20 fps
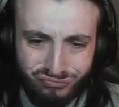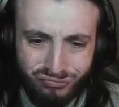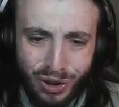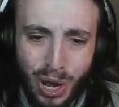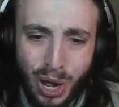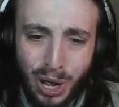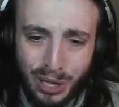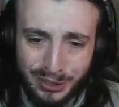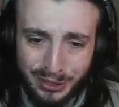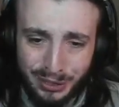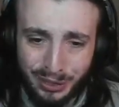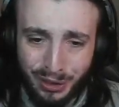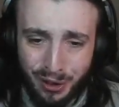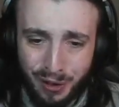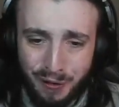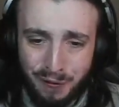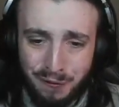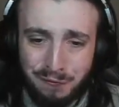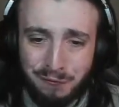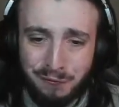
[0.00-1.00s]
What
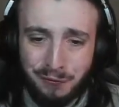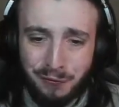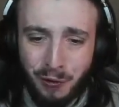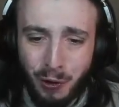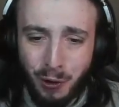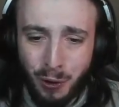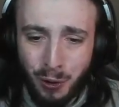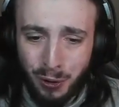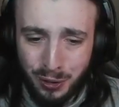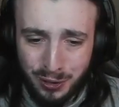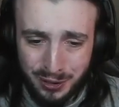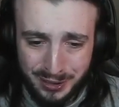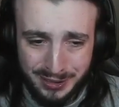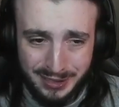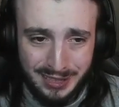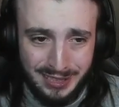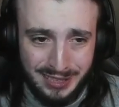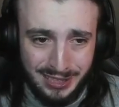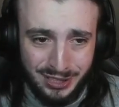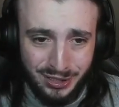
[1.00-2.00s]
the fuck
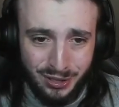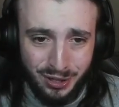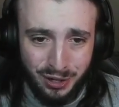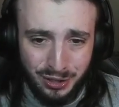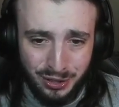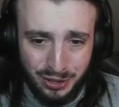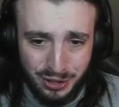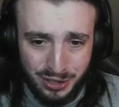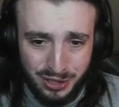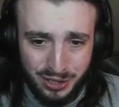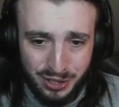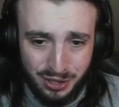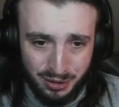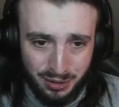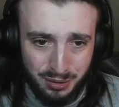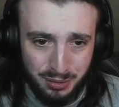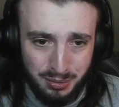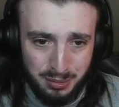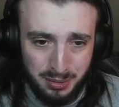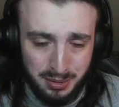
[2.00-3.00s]
did this guy just
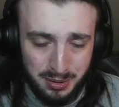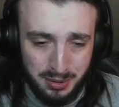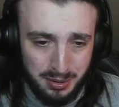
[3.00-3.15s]
do?